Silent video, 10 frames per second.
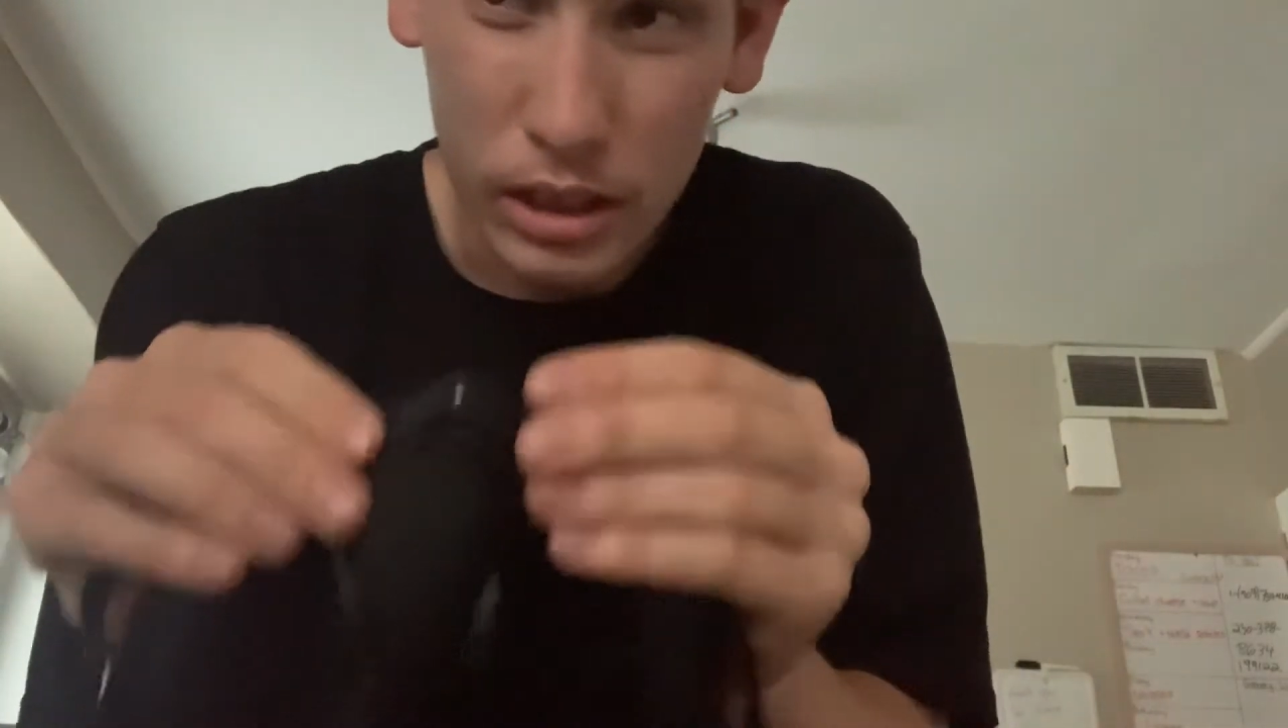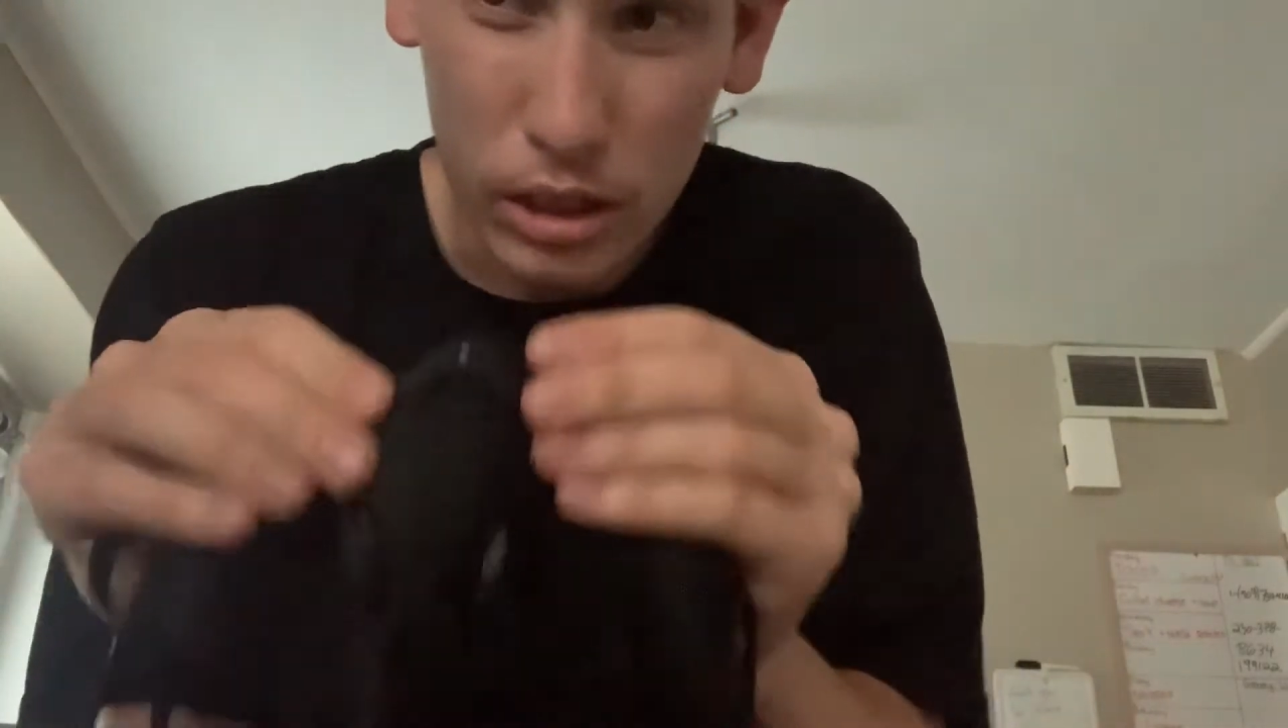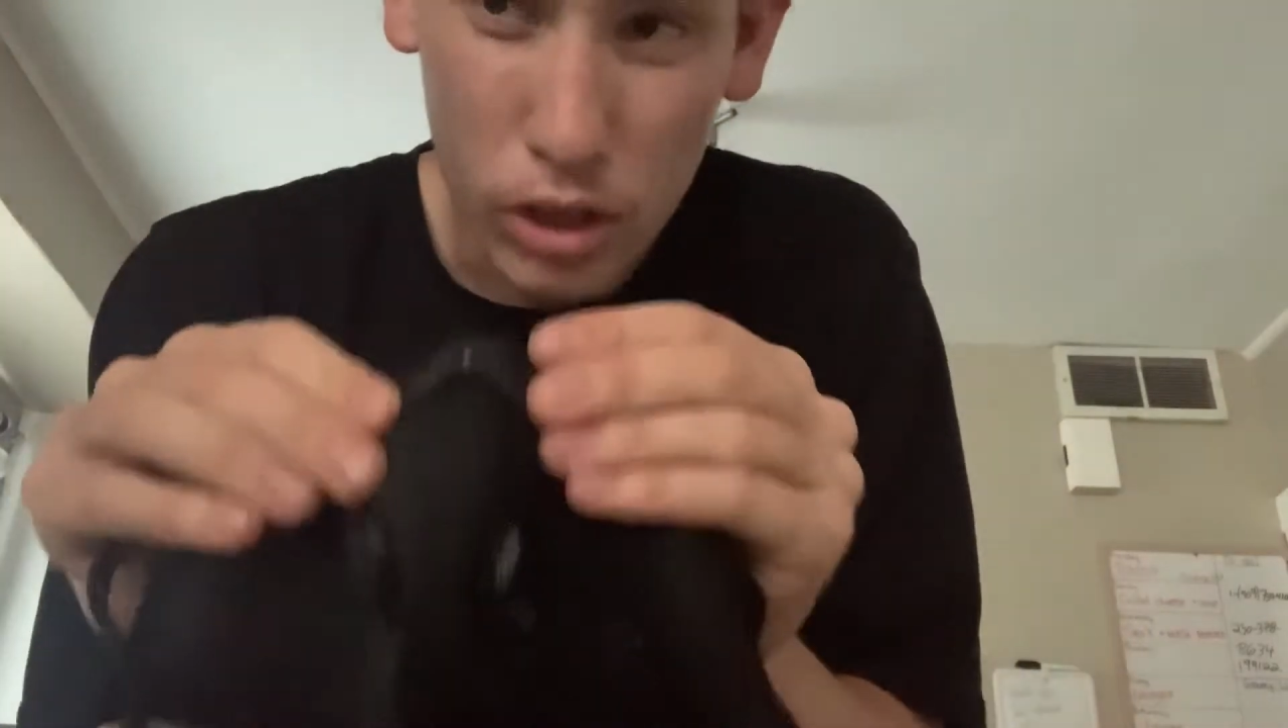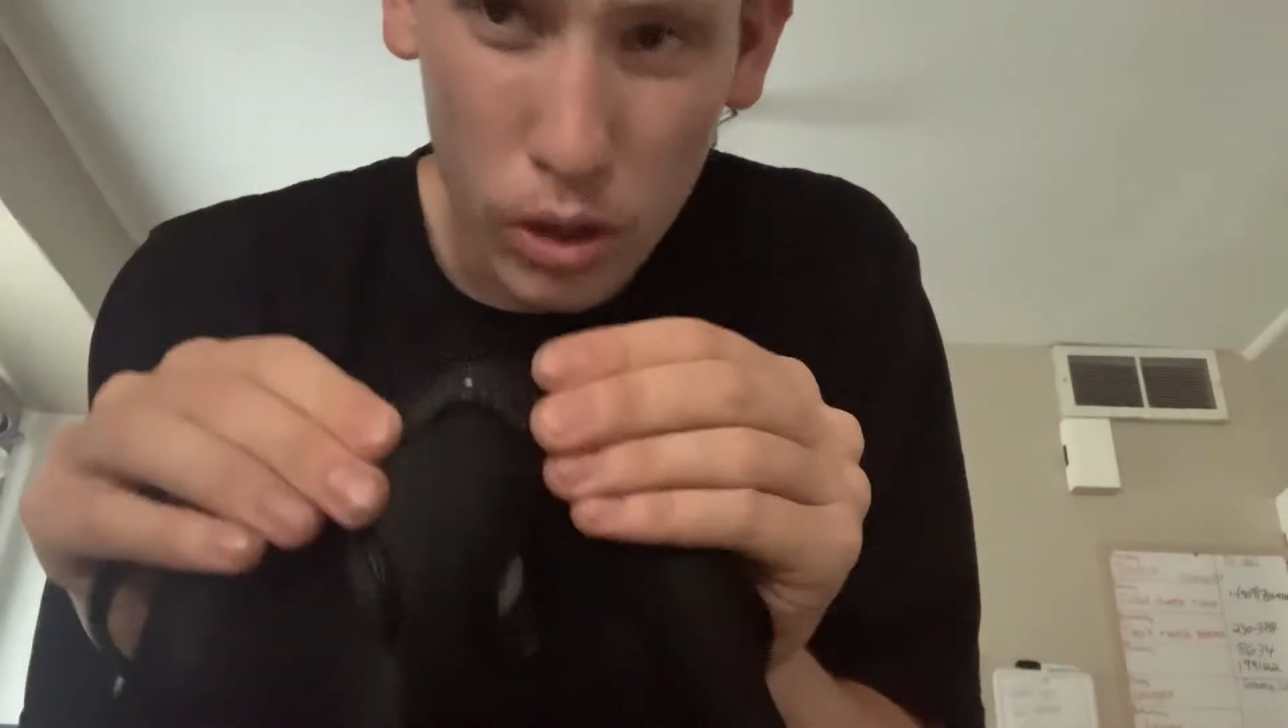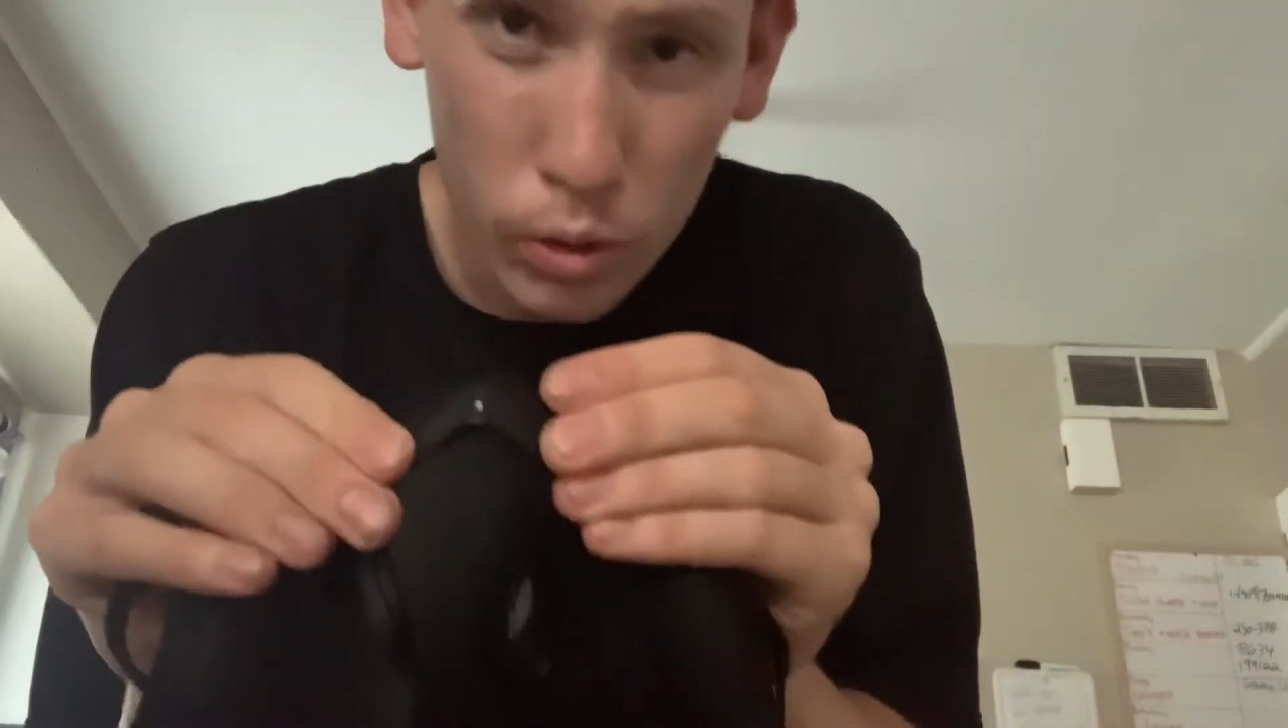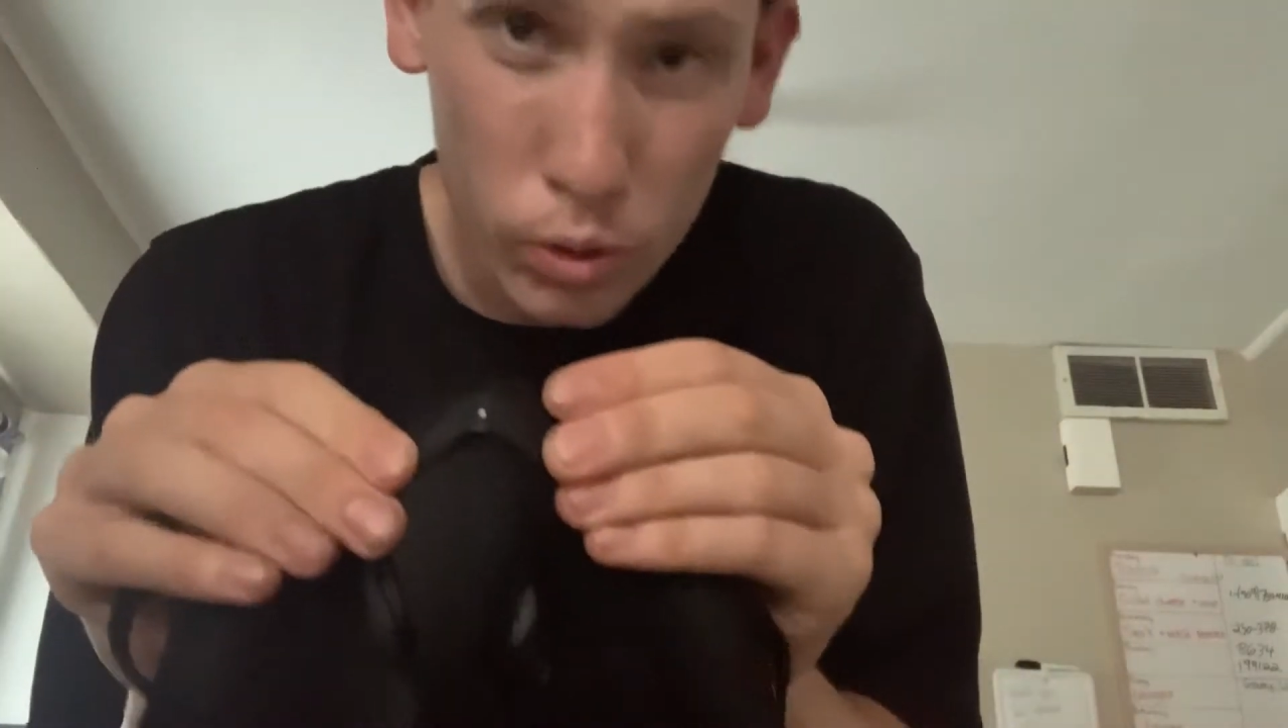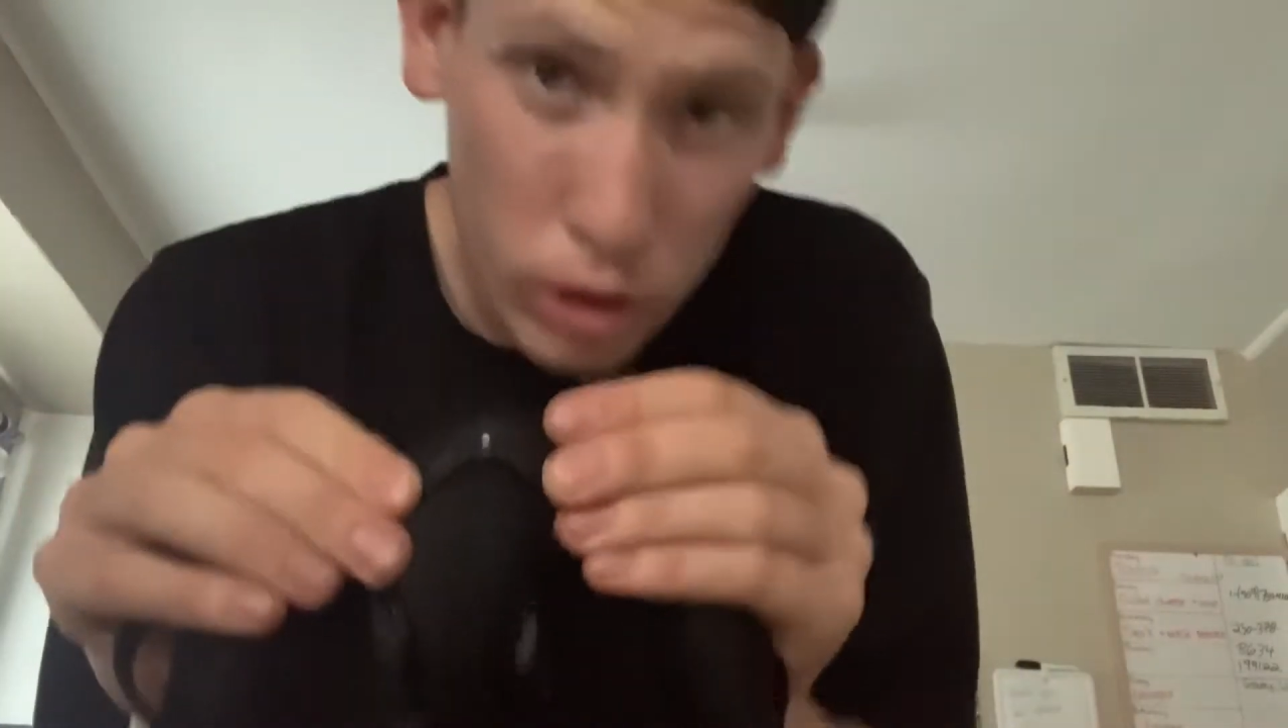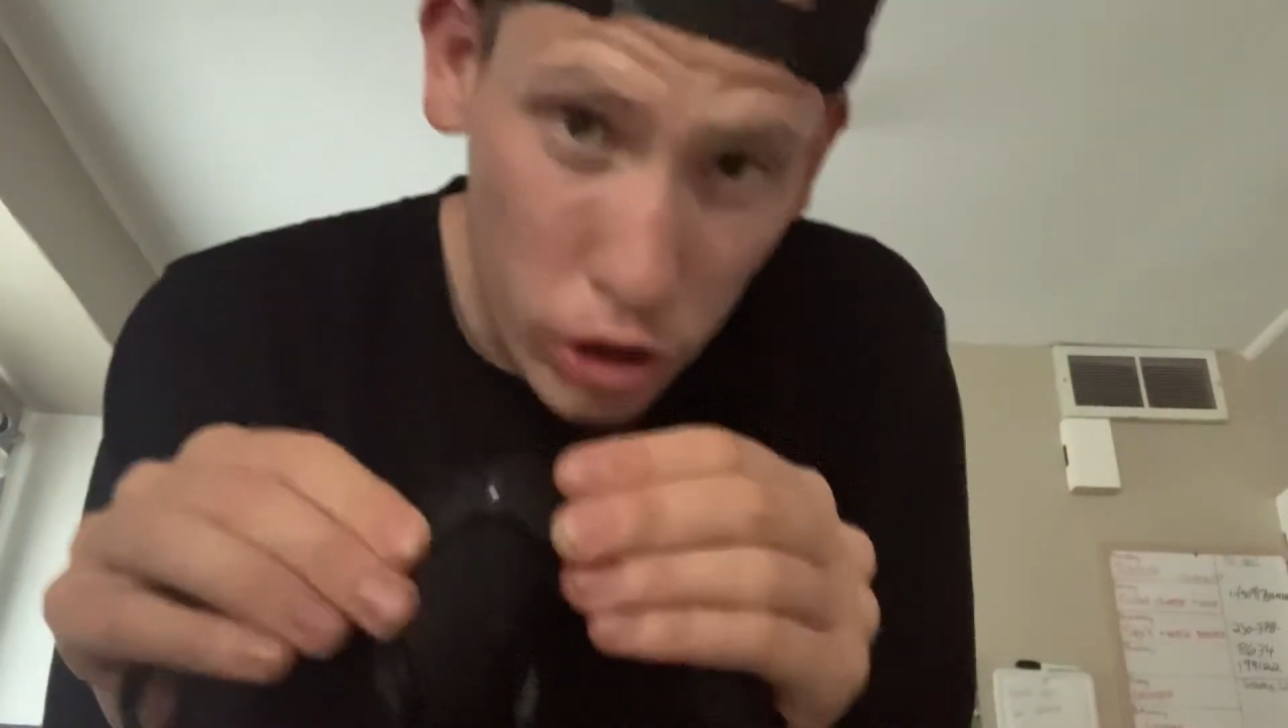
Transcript: a nose